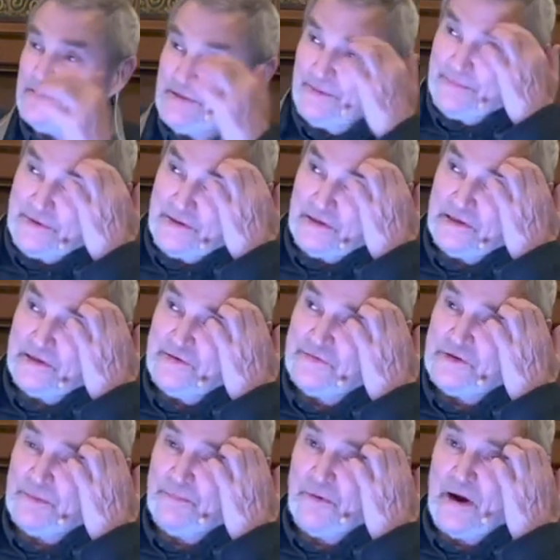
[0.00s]
the
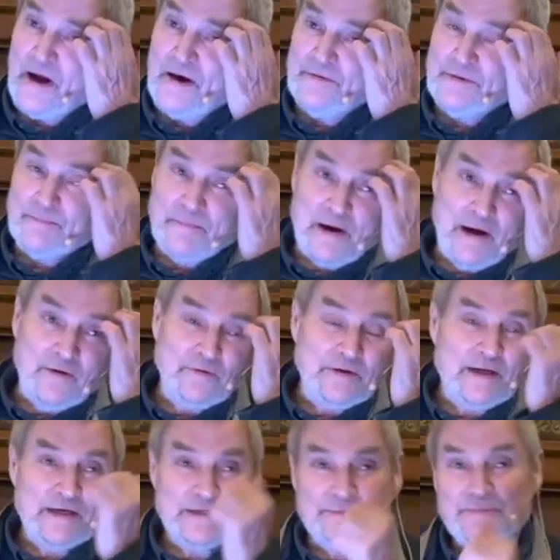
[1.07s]
leaves are brown and my old
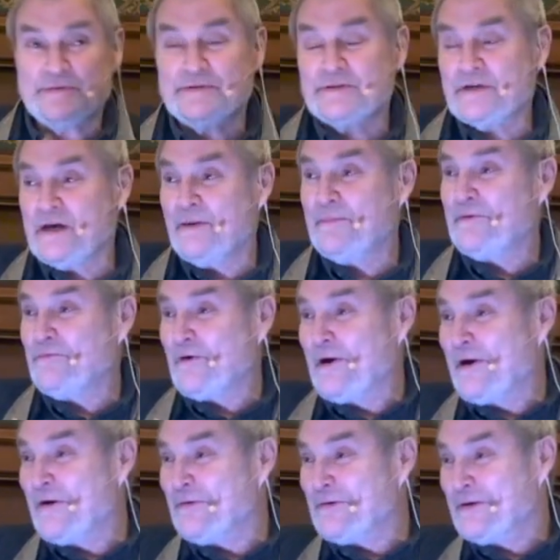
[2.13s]
husband's coming
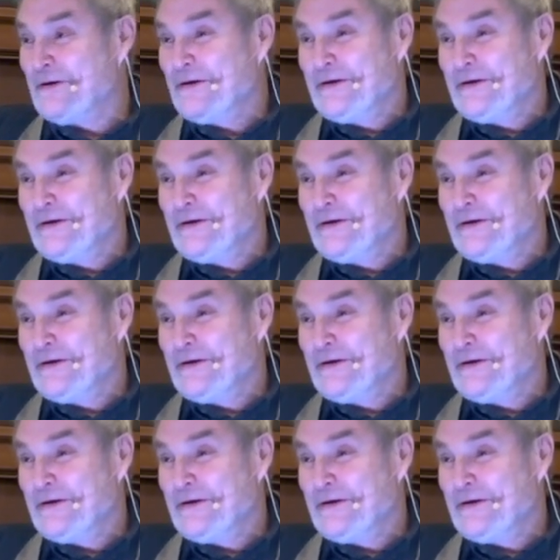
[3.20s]
round,